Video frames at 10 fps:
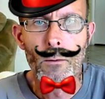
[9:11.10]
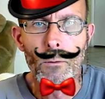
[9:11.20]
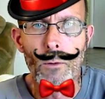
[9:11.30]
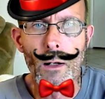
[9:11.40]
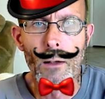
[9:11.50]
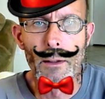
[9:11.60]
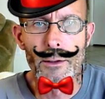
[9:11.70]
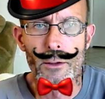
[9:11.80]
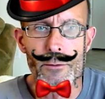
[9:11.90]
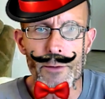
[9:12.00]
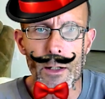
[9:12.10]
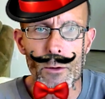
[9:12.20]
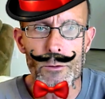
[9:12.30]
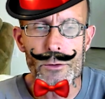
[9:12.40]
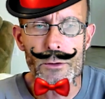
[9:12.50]
Well, my good
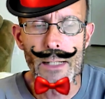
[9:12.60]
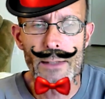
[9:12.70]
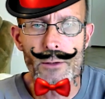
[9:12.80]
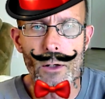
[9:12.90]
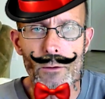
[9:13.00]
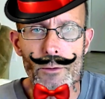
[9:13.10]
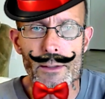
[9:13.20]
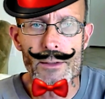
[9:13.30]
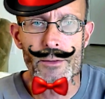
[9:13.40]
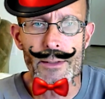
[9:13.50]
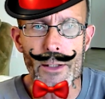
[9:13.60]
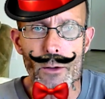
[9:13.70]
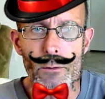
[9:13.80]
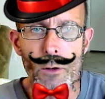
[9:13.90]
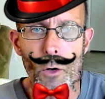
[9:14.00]
fellows, that's all for this
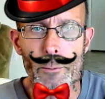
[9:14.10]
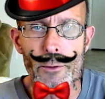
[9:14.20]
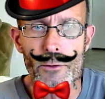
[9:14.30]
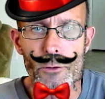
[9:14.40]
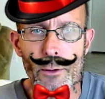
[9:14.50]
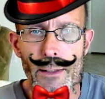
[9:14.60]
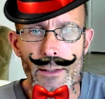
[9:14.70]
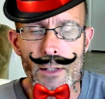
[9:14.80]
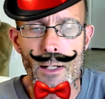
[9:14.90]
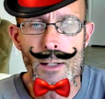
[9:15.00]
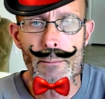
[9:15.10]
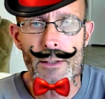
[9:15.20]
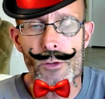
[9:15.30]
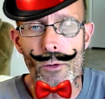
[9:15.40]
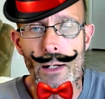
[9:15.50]
video. Hope you enjoyed it. Be
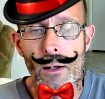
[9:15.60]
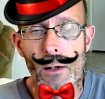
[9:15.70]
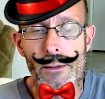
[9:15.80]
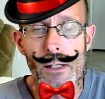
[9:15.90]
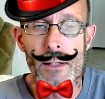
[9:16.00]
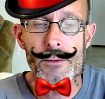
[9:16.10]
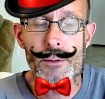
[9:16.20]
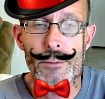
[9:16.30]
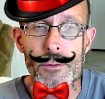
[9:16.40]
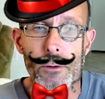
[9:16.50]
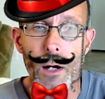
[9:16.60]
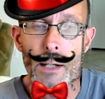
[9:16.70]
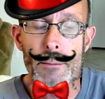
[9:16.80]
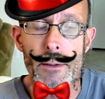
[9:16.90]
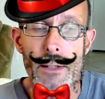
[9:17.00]
sure and like and
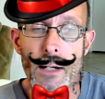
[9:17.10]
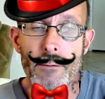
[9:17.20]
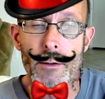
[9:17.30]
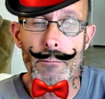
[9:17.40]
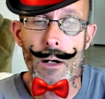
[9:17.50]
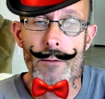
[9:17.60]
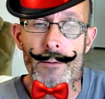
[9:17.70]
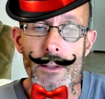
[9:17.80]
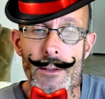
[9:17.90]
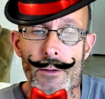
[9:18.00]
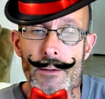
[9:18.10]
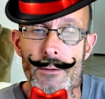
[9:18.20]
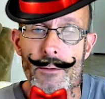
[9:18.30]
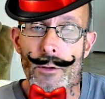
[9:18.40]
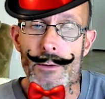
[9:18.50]
subscribe and have a marvelous rest
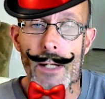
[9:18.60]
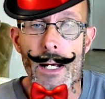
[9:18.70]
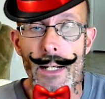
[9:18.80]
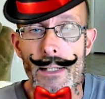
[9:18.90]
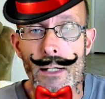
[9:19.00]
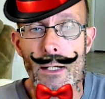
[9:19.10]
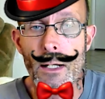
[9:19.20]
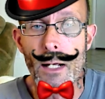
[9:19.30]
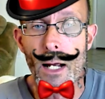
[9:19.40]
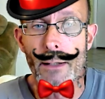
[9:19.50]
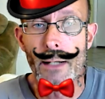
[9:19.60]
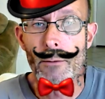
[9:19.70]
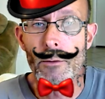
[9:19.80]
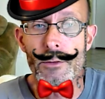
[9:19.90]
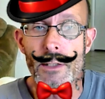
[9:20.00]
of your day. And I
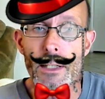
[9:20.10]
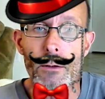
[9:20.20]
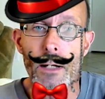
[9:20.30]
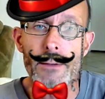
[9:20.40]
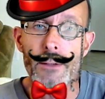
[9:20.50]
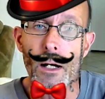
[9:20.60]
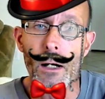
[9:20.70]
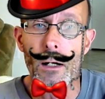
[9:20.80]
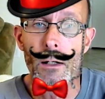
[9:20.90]
will see you later.